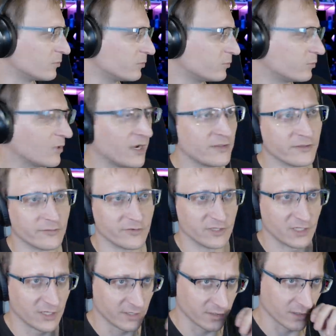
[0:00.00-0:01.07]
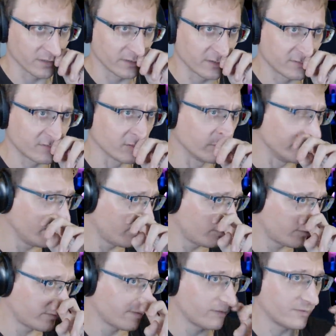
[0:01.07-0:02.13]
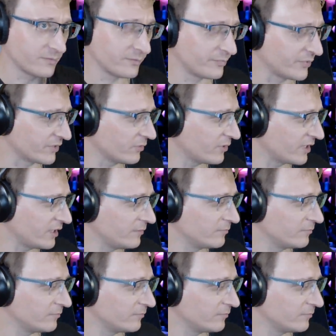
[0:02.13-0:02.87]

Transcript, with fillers: why they're relying on this so much, but okay.